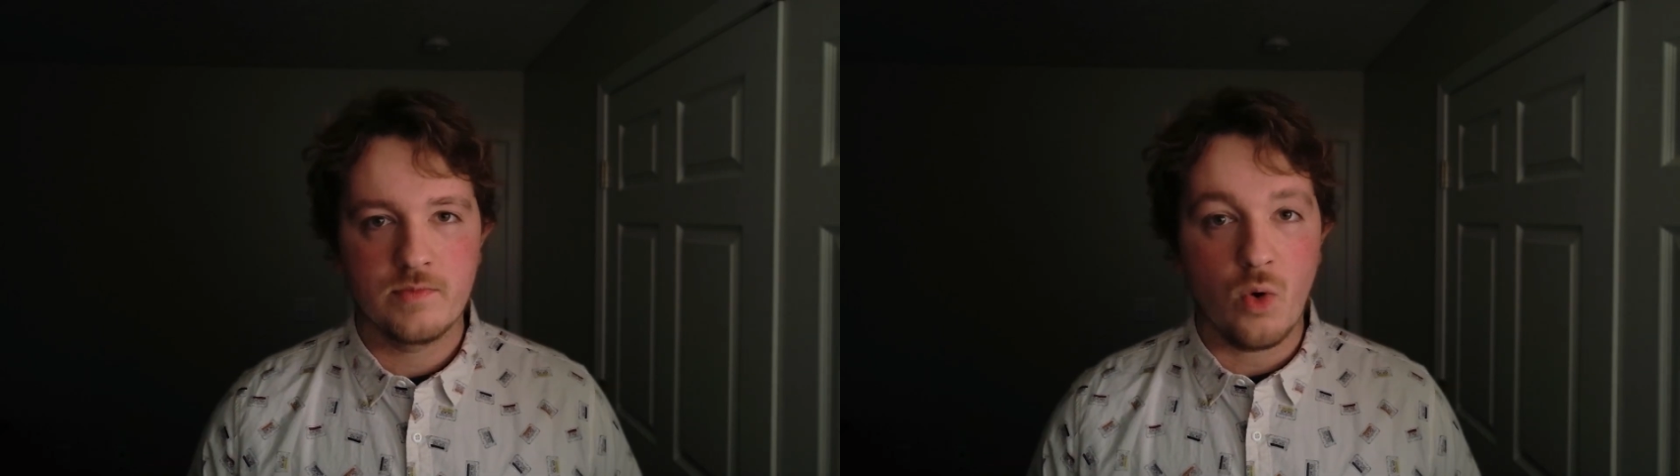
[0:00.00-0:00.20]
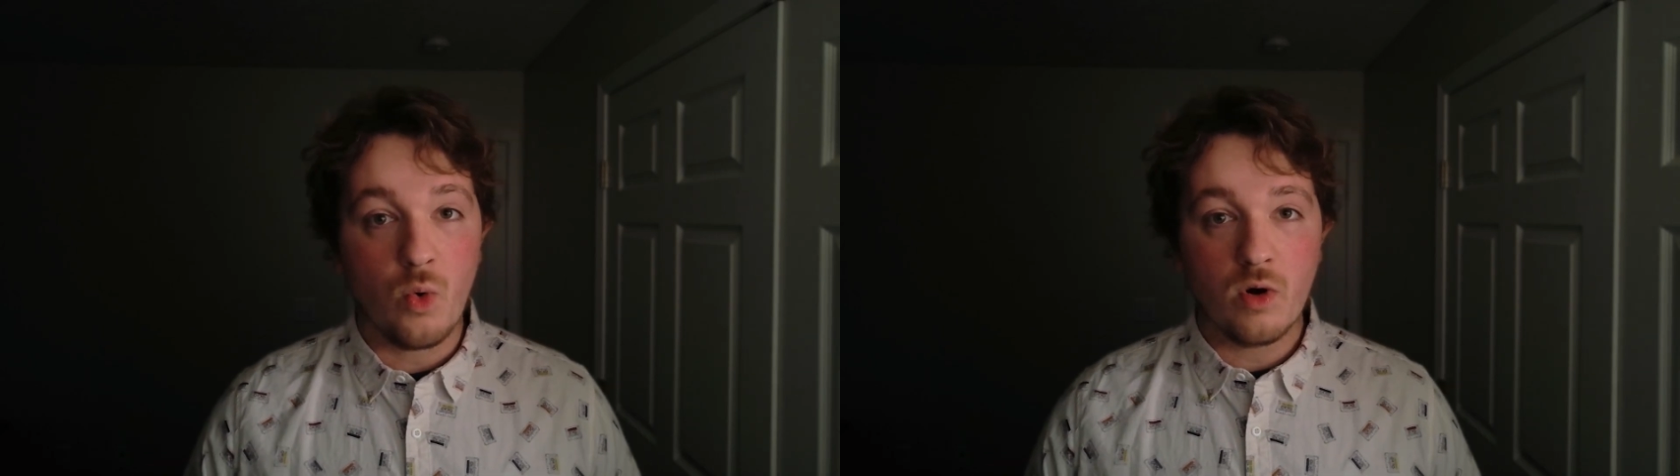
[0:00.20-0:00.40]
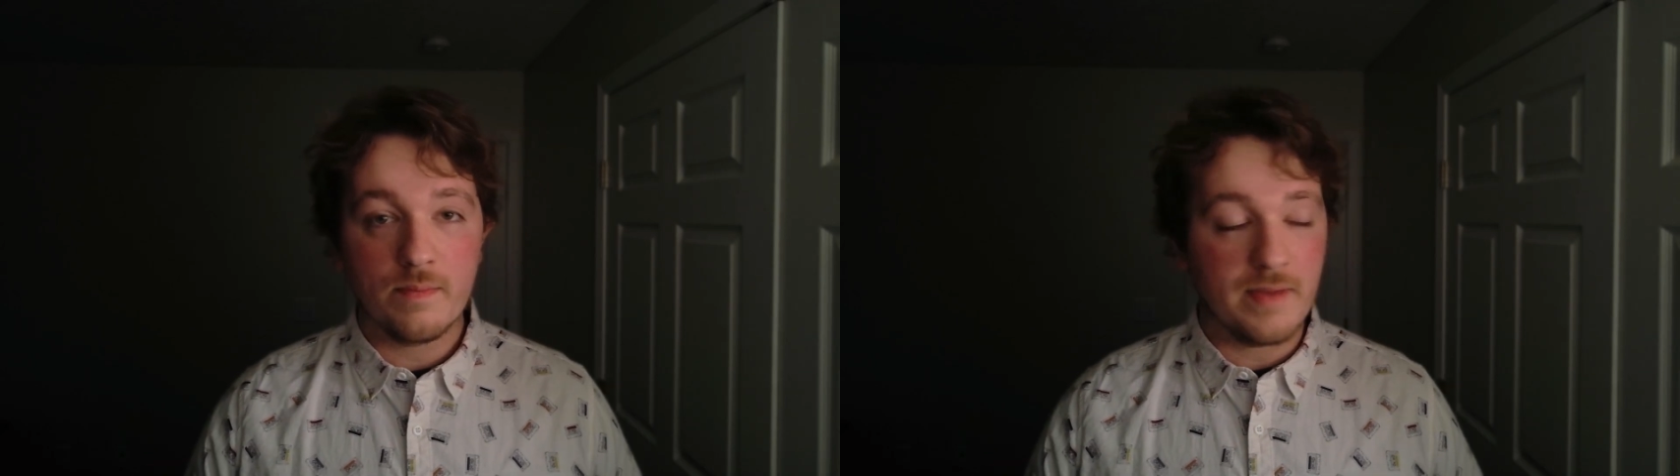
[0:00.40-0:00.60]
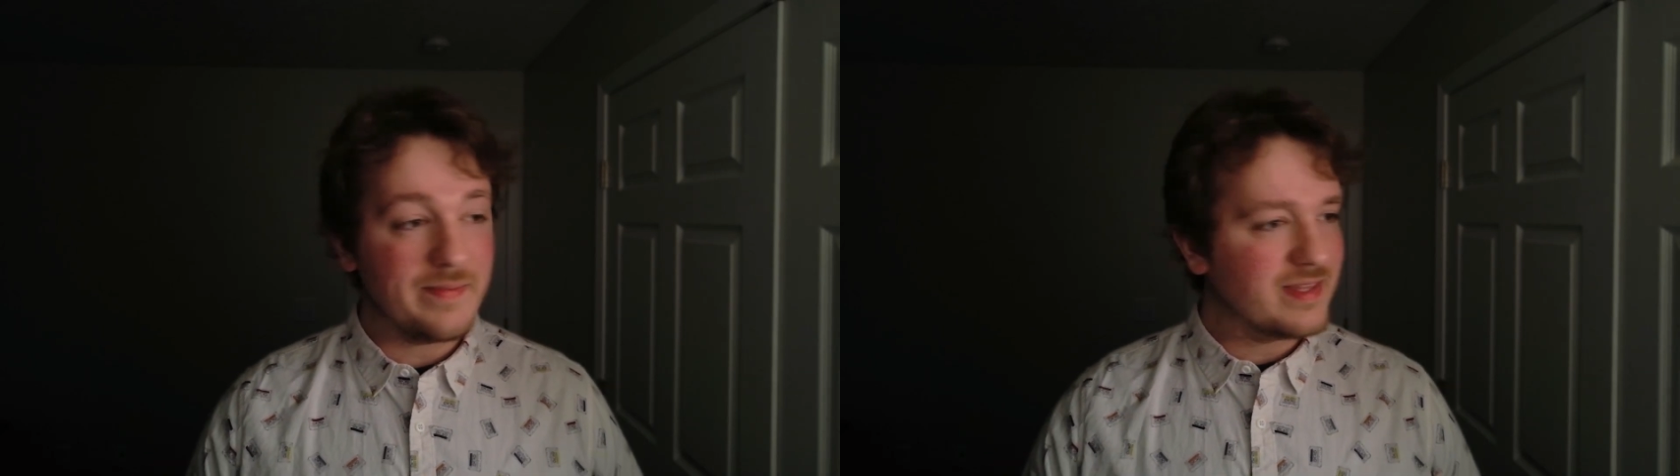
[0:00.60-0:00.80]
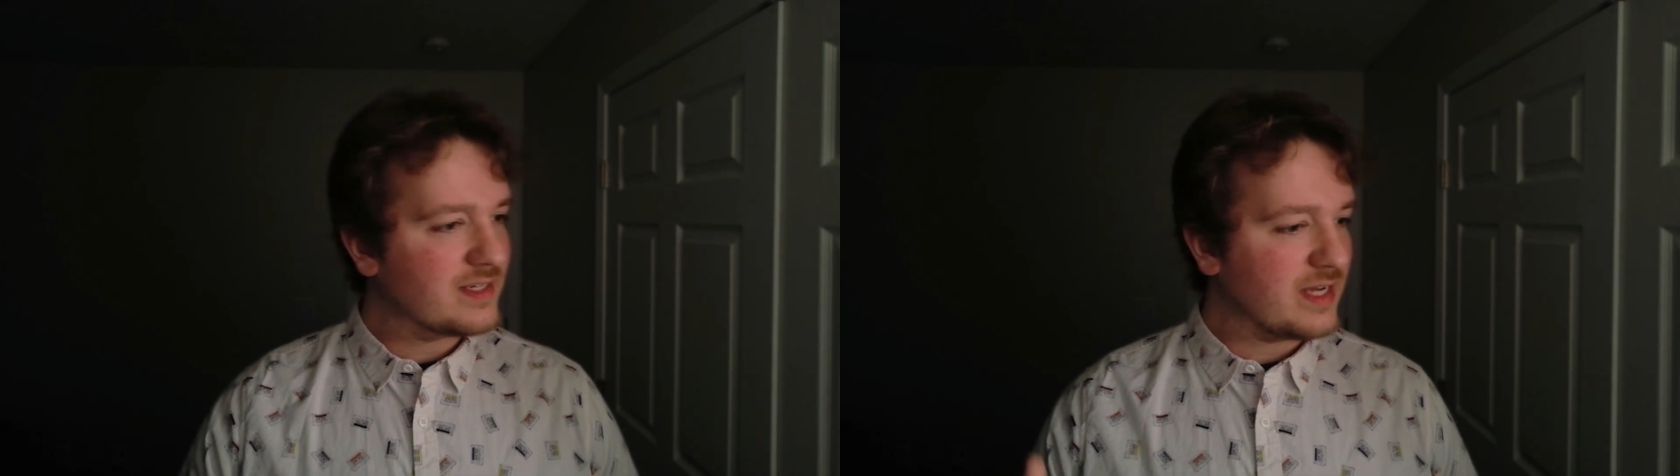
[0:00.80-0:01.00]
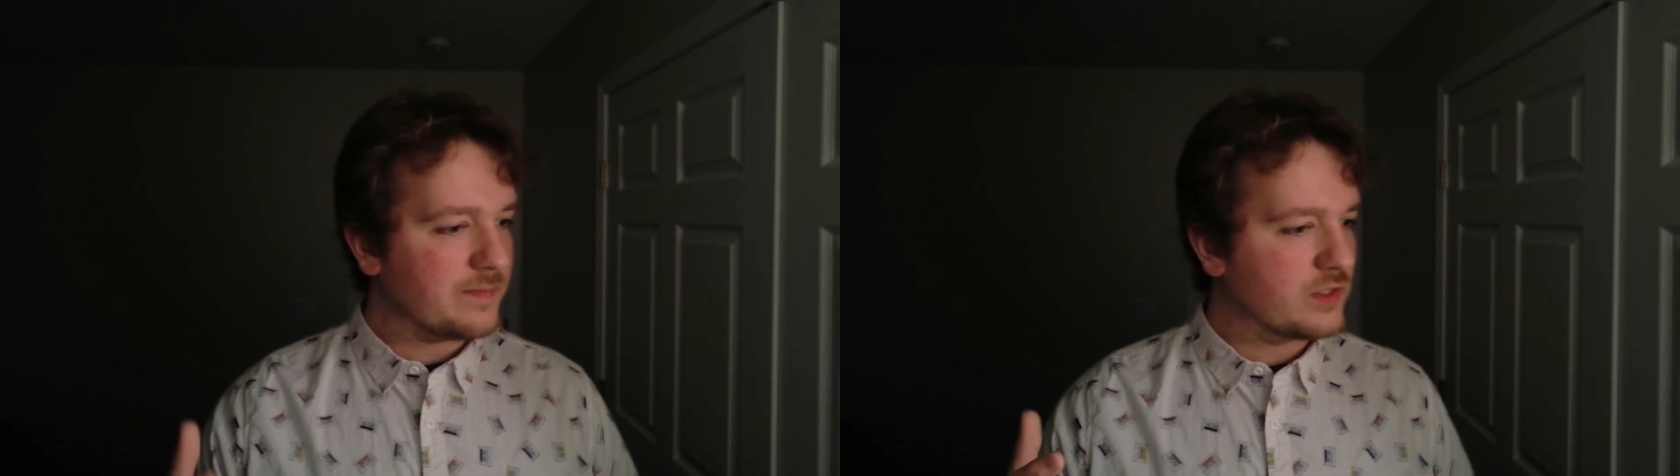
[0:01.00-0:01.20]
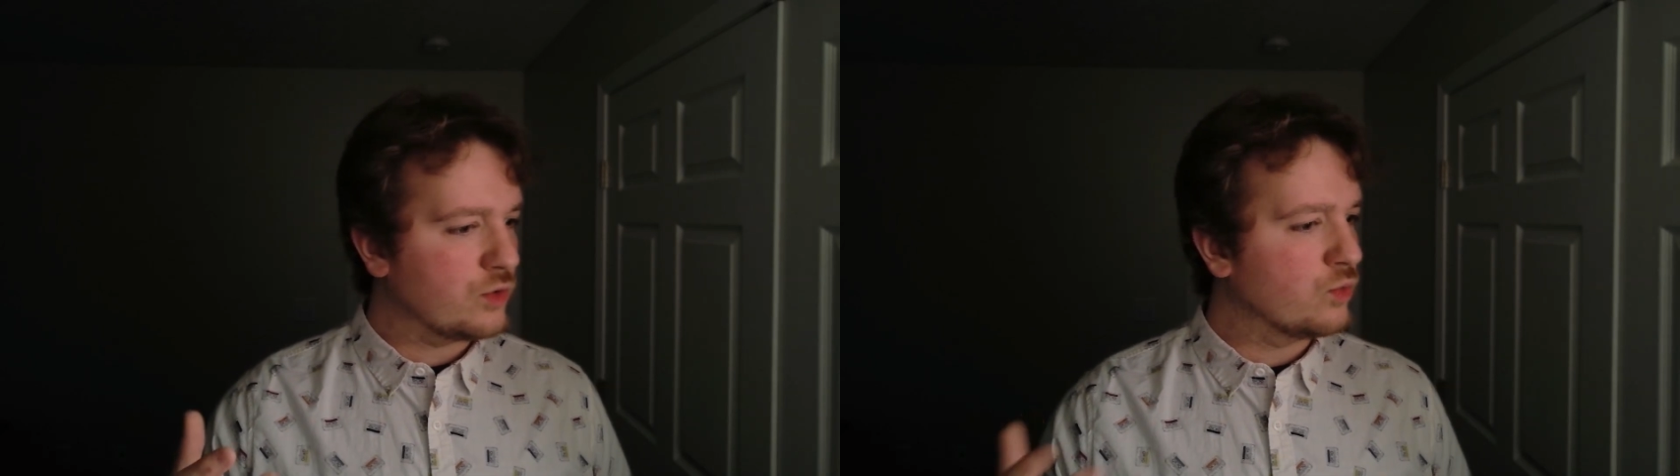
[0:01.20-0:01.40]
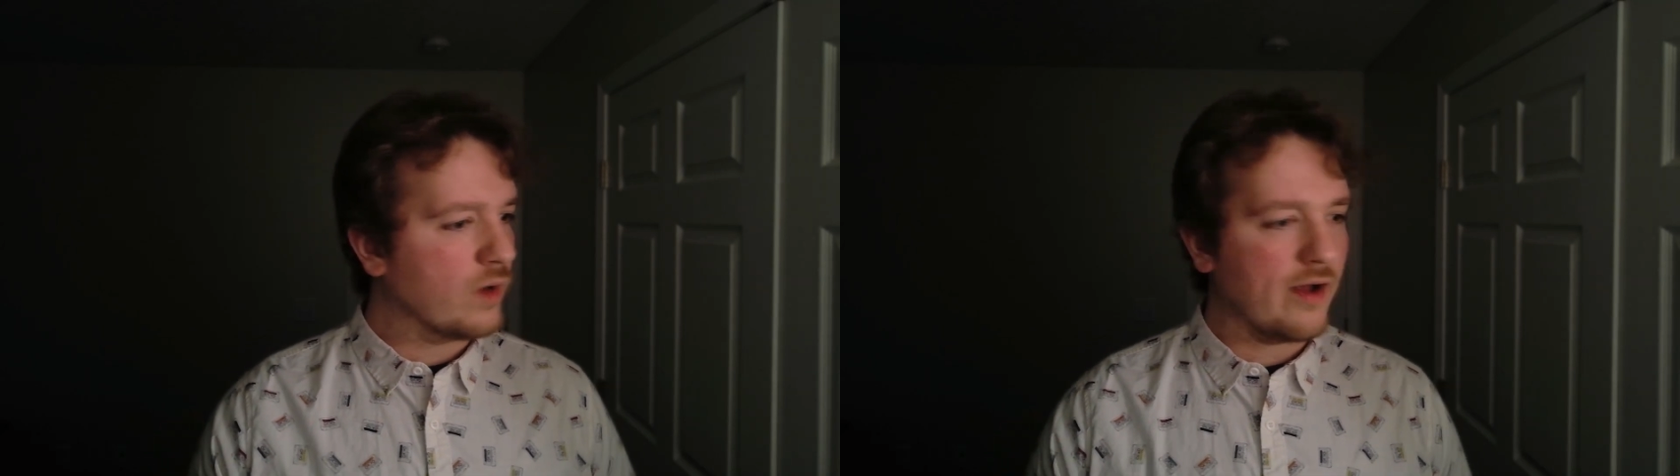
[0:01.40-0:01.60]
Or maybe the step
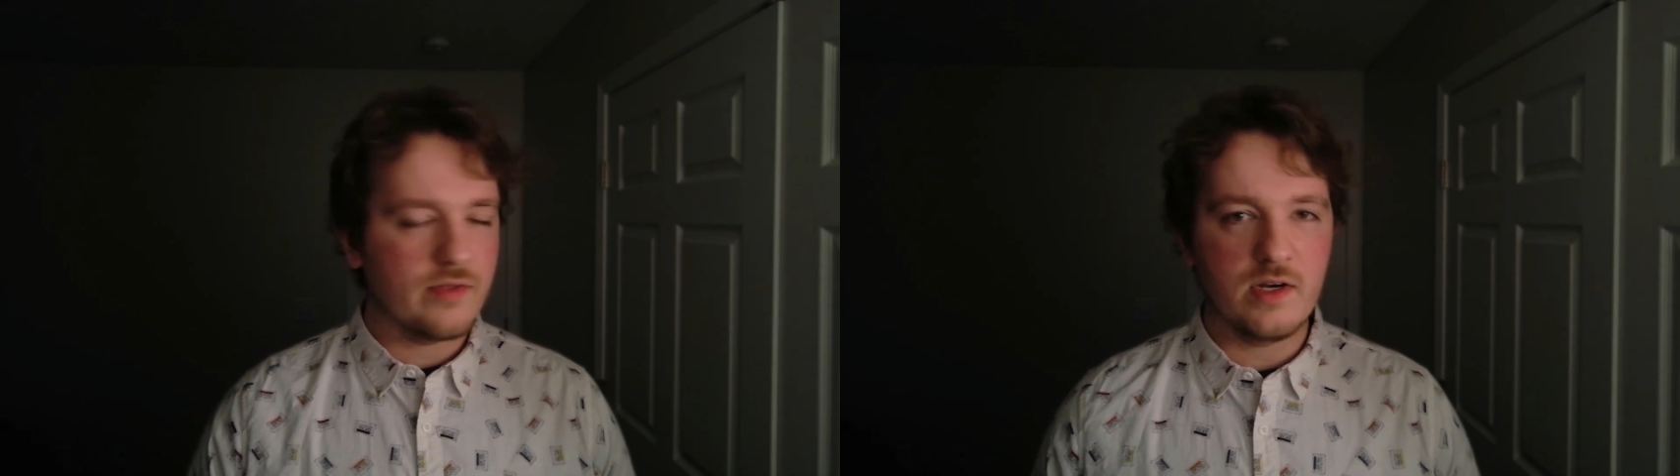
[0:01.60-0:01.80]
to round the